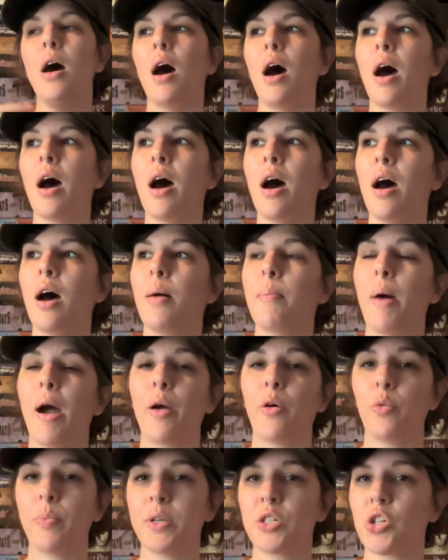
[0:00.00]
I
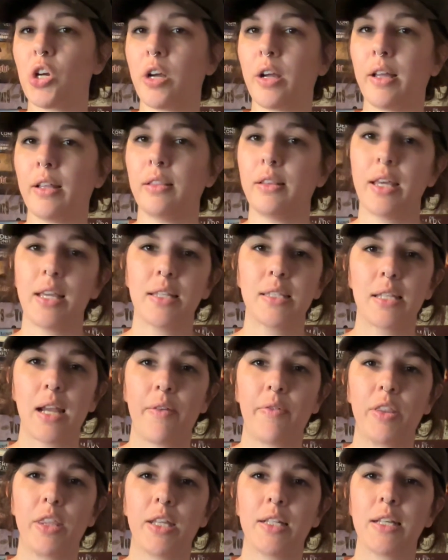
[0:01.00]
will be sharing links to
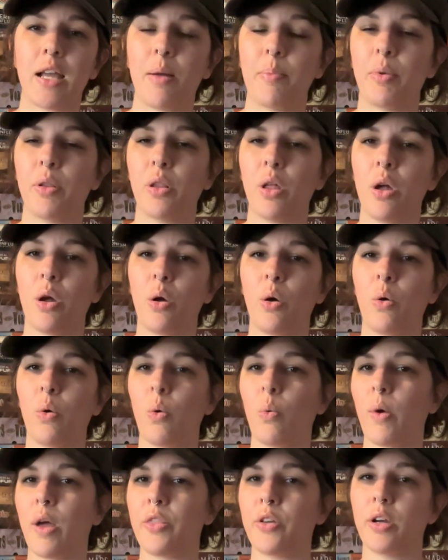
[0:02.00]
everything down below,
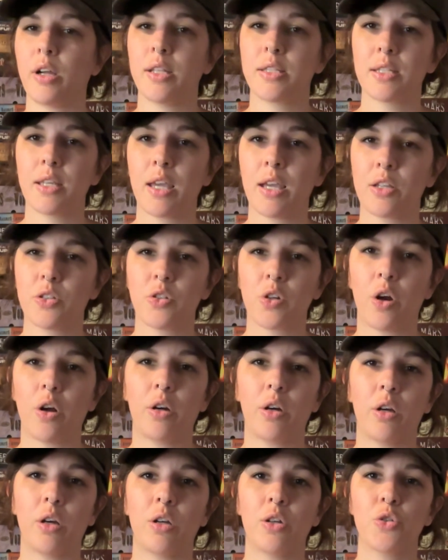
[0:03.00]
whether it's
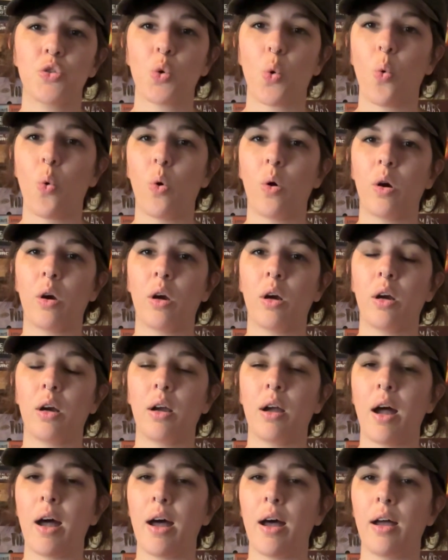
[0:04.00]
Kickstarters or
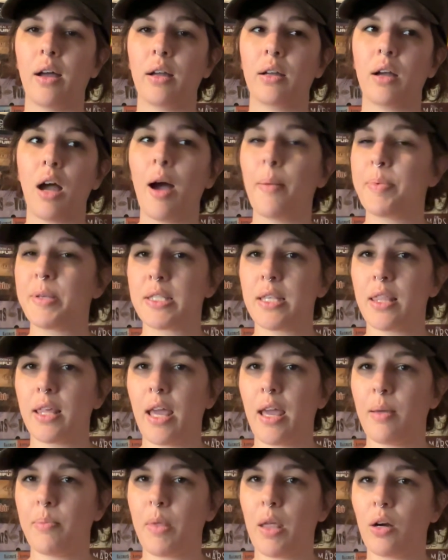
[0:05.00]
copies of the
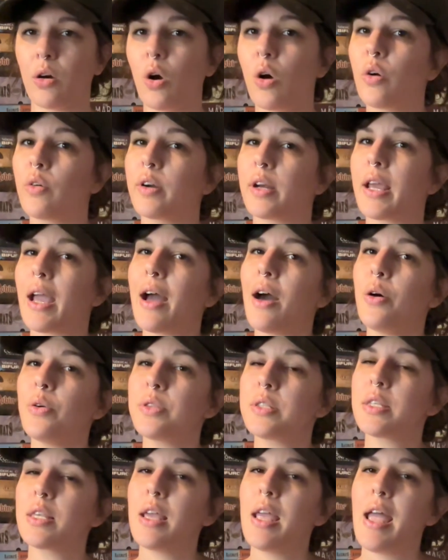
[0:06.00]
game that are already
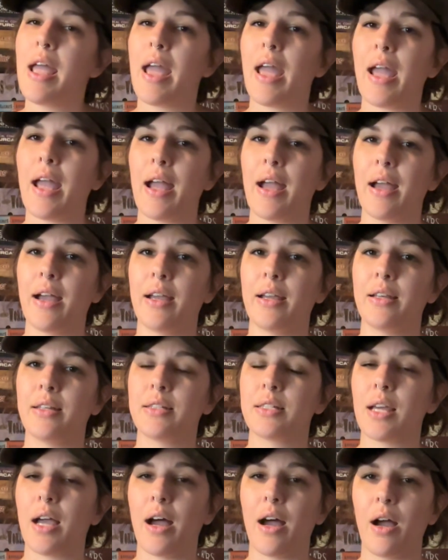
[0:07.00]
out.
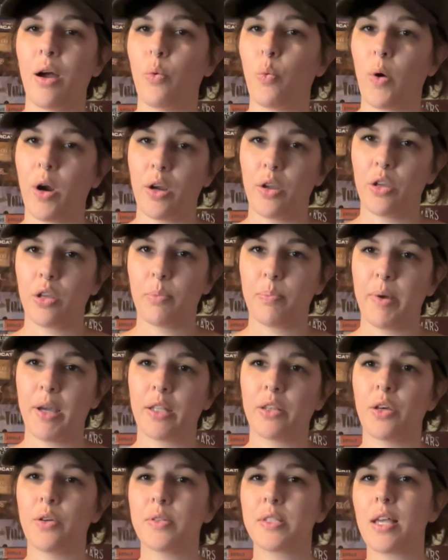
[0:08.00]
and where you can pick
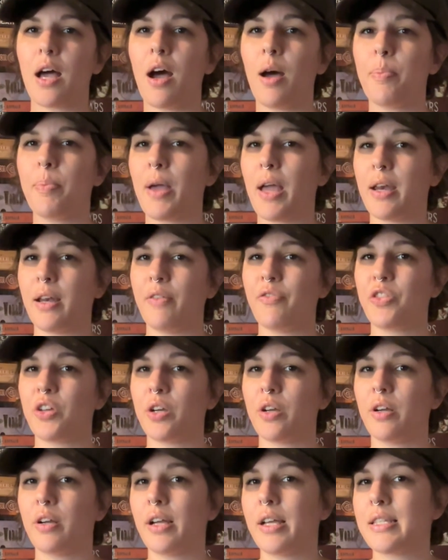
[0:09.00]
those up. And if
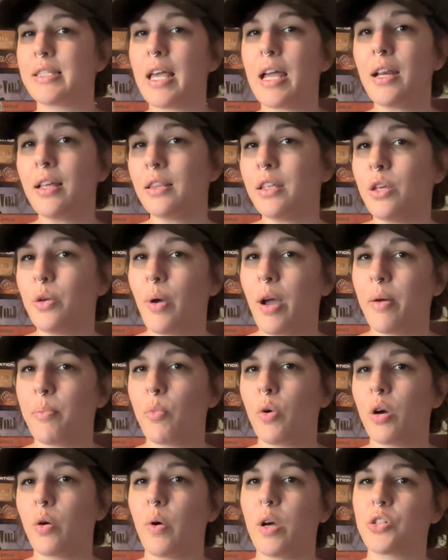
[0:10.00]
there is anything you have
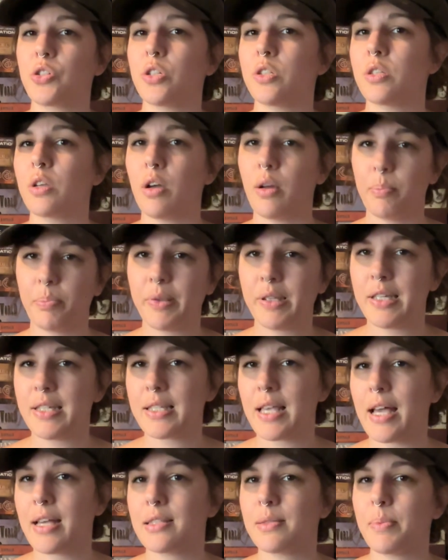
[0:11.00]
more questions on, please
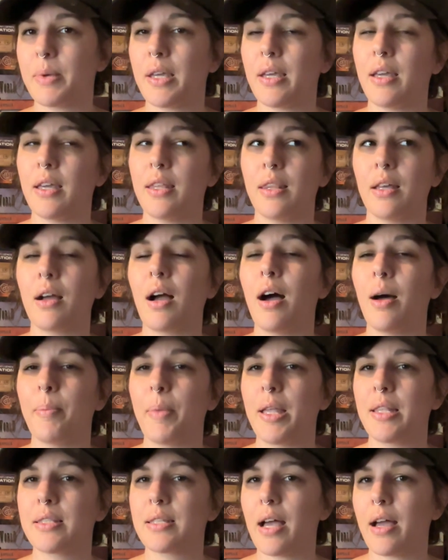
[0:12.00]
ask me in the
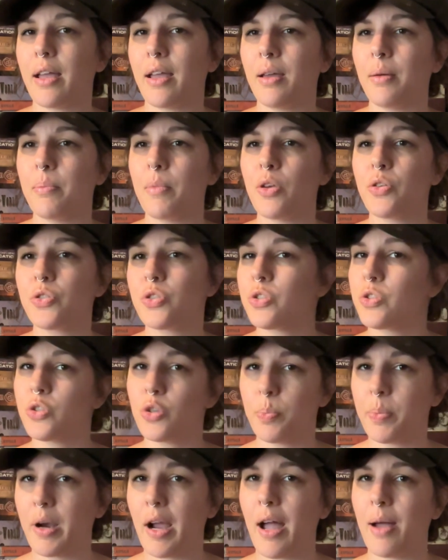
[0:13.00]
comments. I am
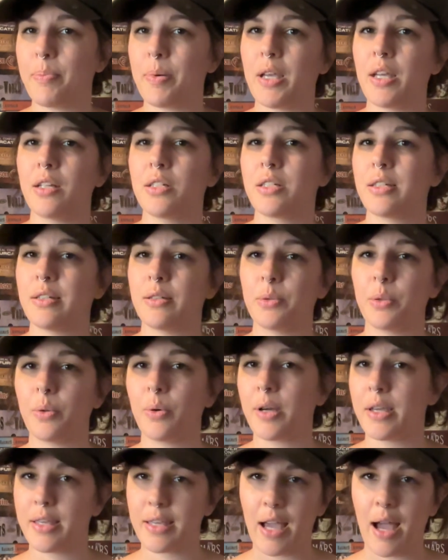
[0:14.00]
super happy to
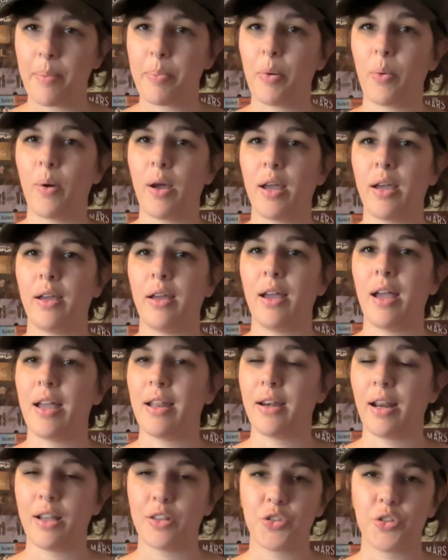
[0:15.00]
yap away and
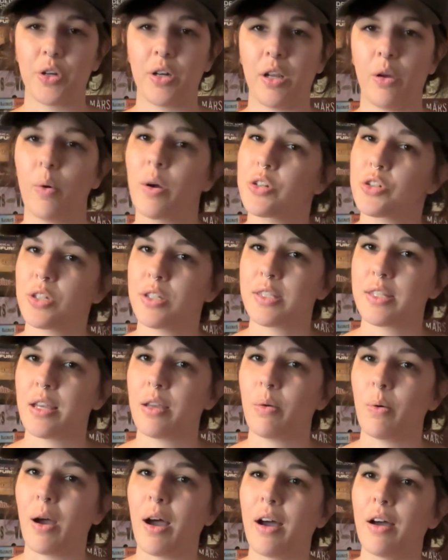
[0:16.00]
answer any questions that
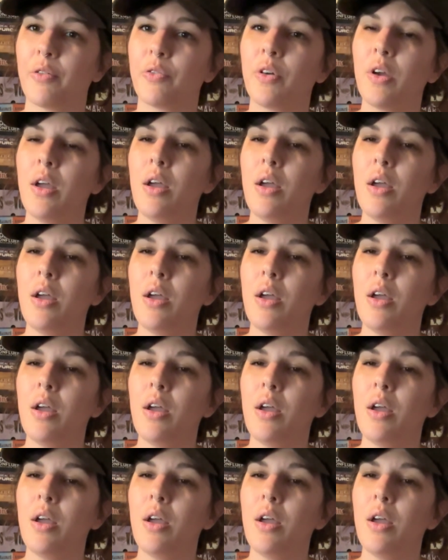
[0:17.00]
you have.